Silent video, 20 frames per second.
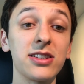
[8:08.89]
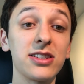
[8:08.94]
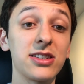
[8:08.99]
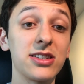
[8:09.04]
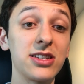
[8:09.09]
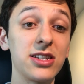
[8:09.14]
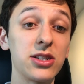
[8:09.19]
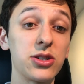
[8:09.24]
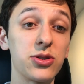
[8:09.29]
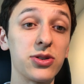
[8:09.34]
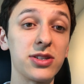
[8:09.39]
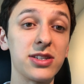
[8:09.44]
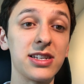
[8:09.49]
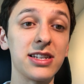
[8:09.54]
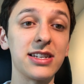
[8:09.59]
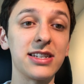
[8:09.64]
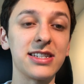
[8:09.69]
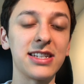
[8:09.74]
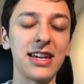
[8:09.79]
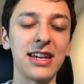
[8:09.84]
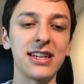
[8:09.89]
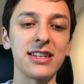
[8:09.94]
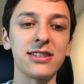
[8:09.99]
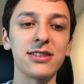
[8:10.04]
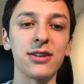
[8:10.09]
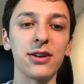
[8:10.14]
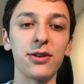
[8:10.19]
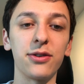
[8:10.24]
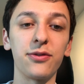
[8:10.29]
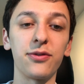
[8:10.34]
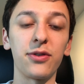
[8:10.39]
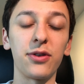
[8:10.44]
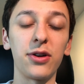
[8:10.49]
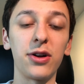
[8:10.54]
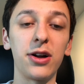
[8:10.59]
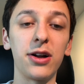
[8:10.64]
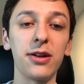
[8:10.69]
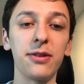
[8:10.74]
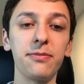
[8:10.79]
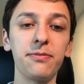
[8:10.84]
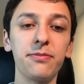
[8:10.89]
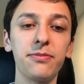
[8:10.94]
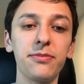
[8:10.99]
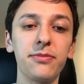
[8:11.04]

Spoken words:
citrusy taste overall.